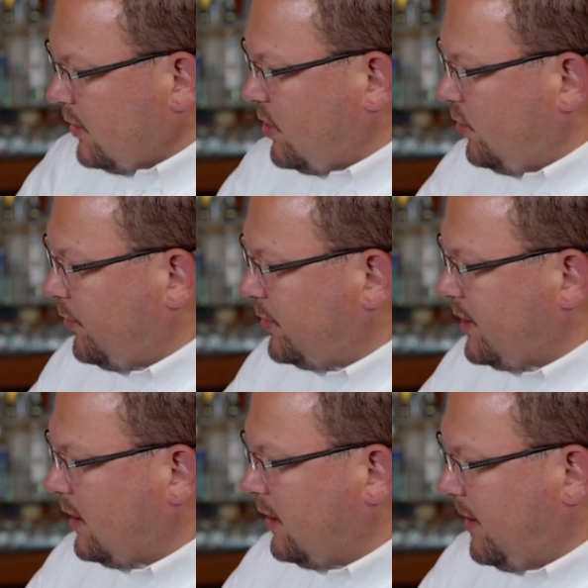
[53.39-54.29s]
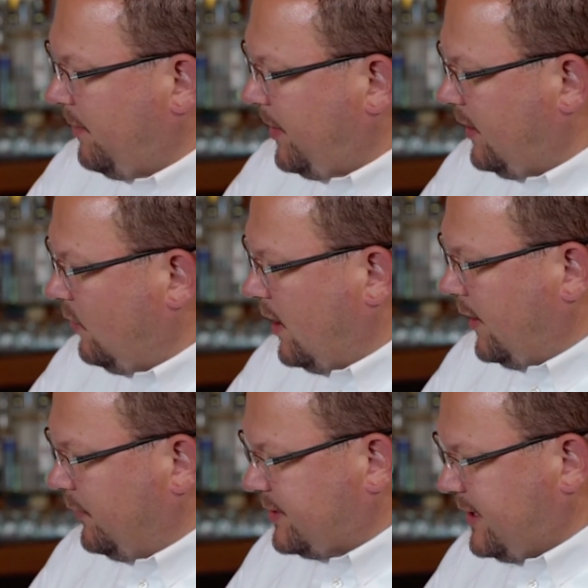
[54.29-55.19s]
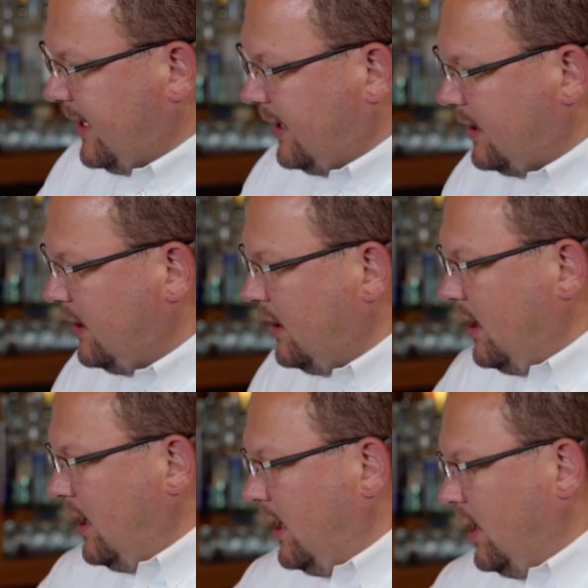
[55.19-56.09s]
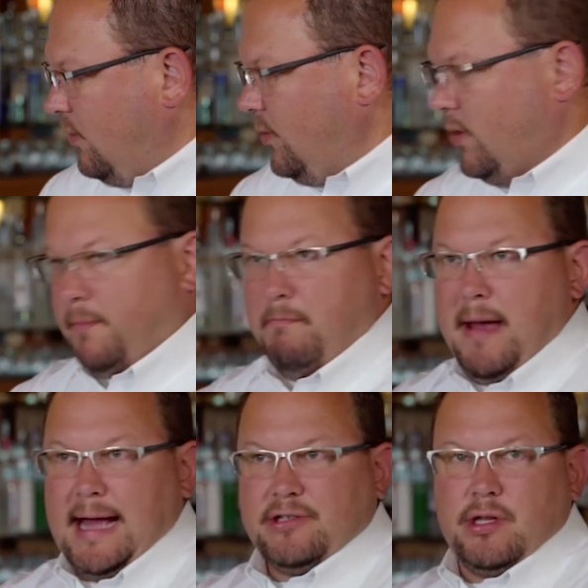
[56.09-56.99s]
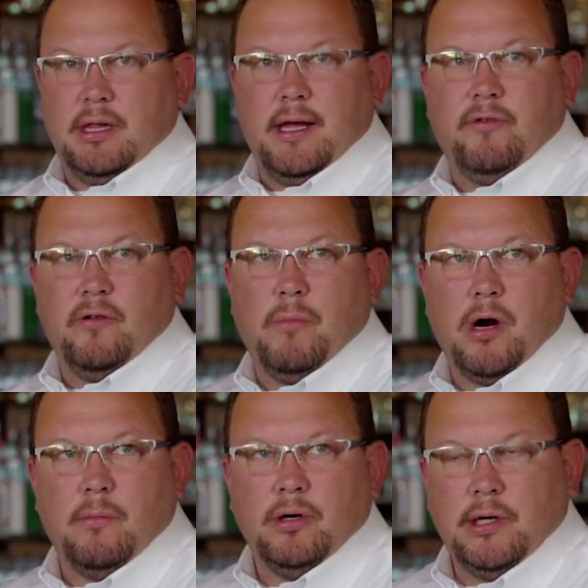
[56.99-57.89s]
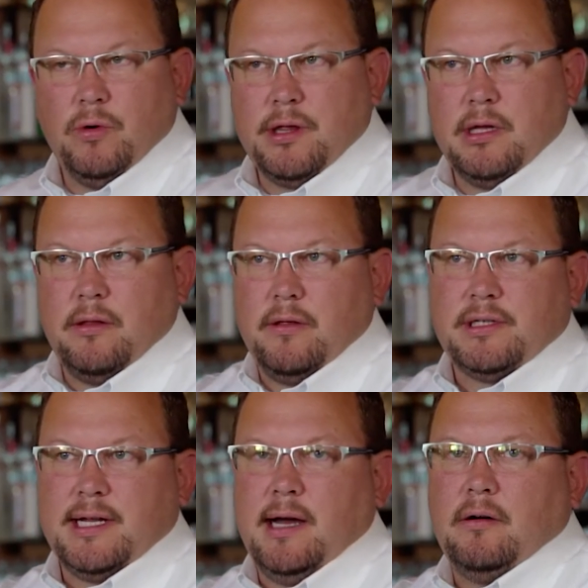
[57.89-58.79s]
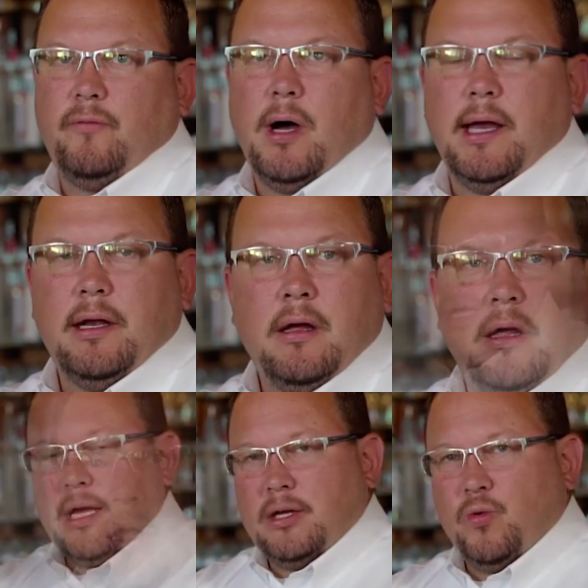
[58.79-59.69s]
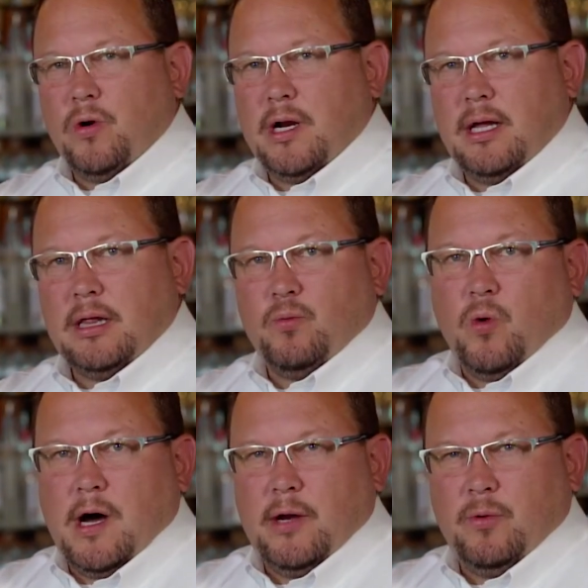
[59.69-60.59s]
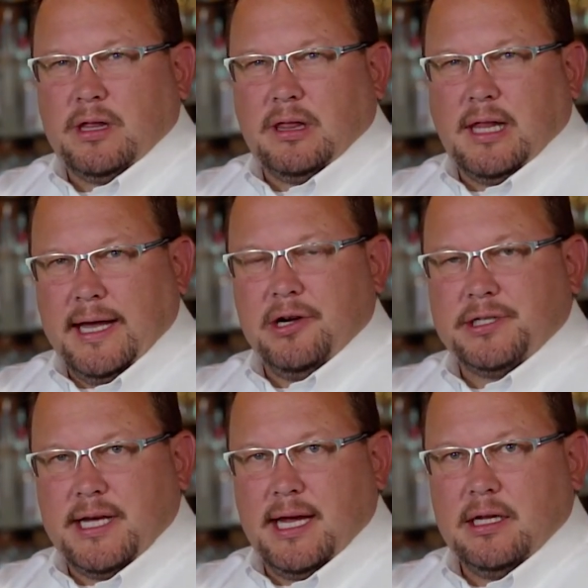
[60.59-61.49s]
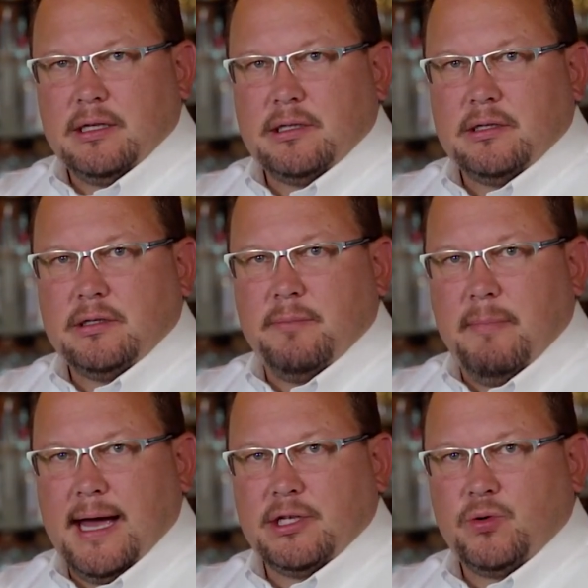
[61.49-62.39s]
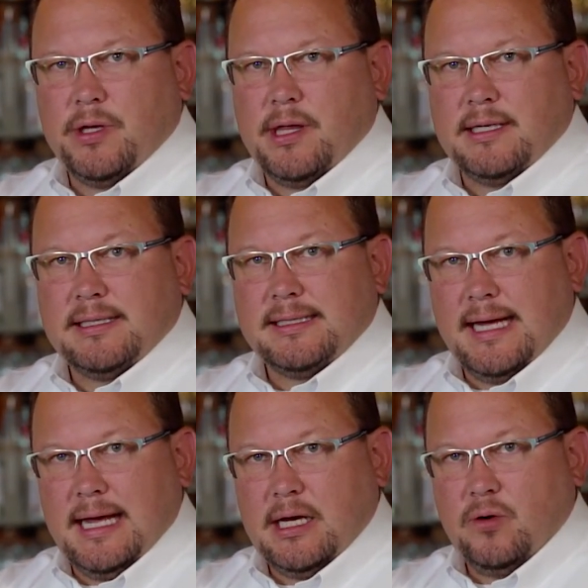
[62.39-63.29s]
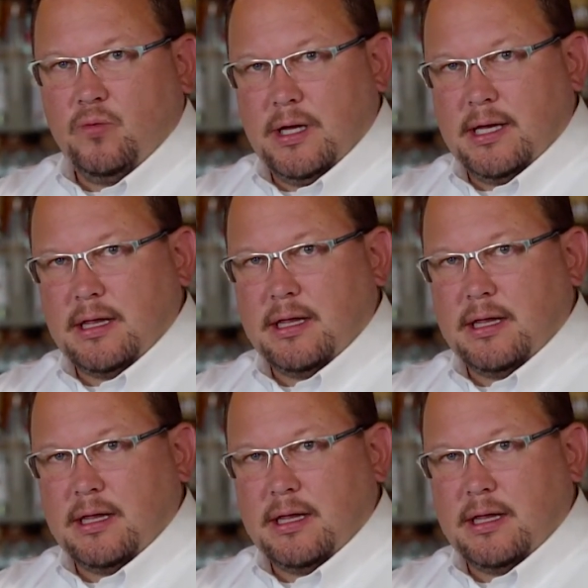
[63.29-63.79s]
So when we're talking about pairing wine with steak, we want to match the level of marbling with the style of wine. You want a wine with lighter tannins to match with a steak with